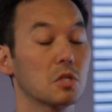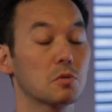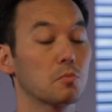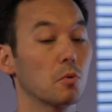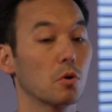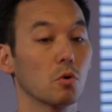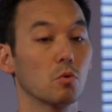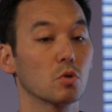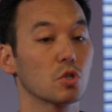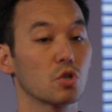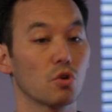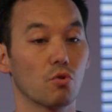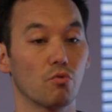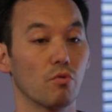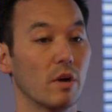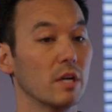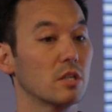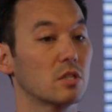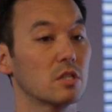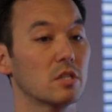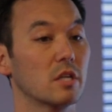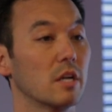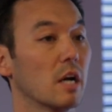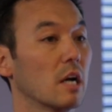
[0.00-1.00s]
Pittsburgh was a
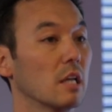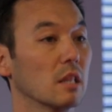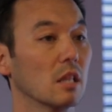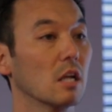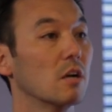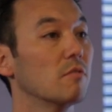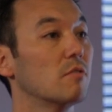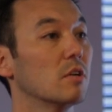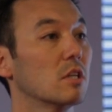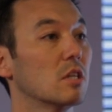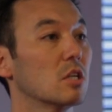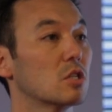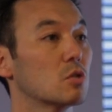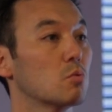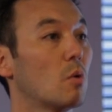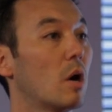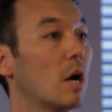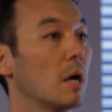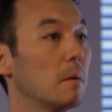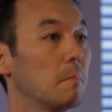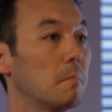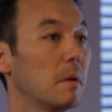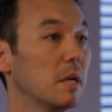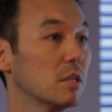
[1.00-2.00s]
great city. I love it. That's
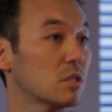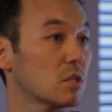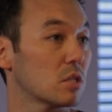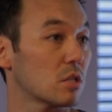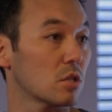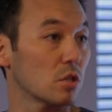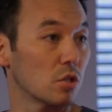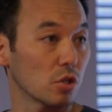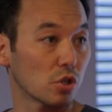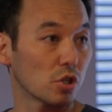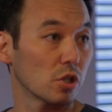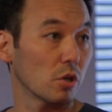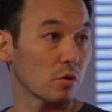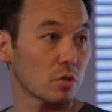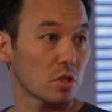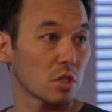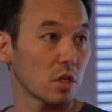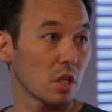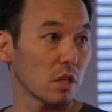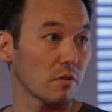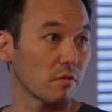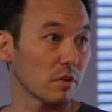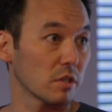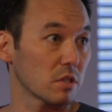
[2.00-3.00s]
why I based the show
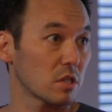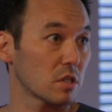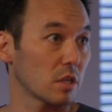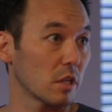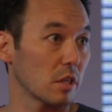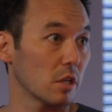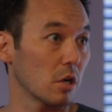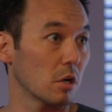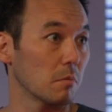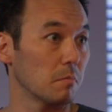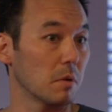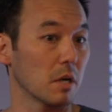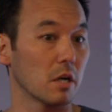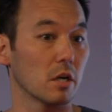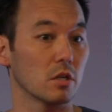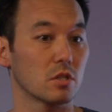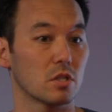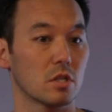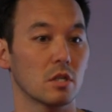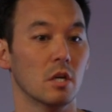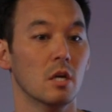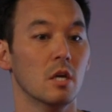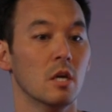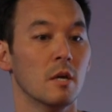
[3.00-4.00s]
Sullivan and Son there
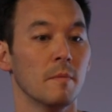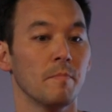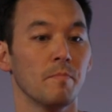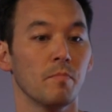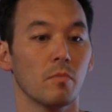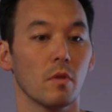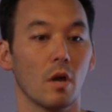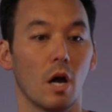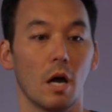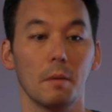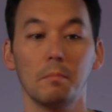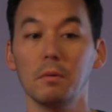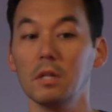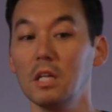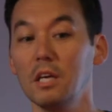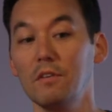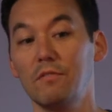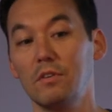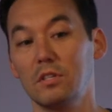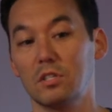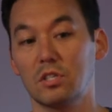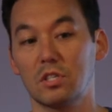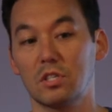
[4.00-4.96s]
because I believe